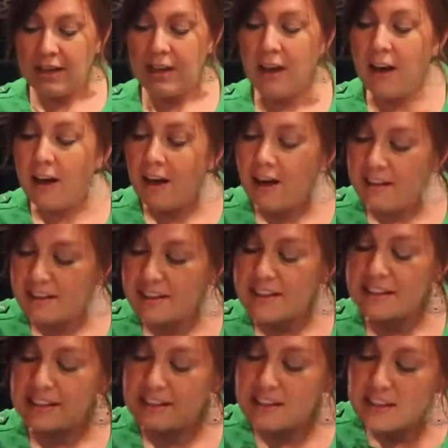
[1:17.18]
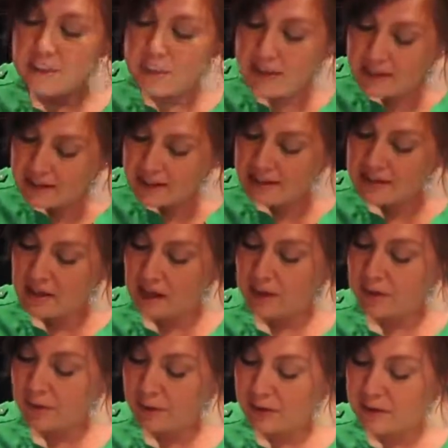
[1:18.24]
Let's see, this one is not
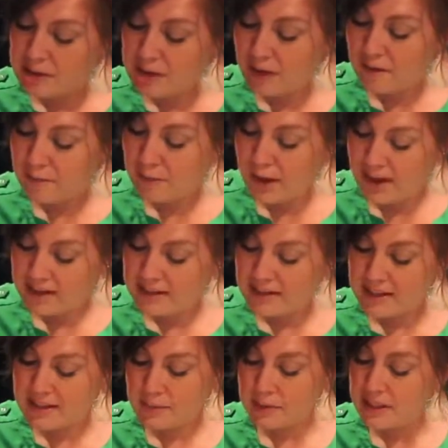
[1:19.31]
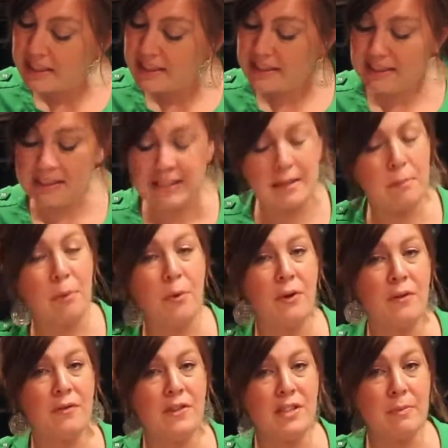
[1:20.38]
a do-it-yourself box. This one is in support
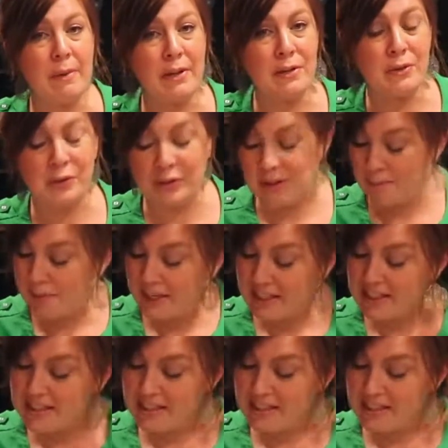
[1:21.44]
of the Special Olympics.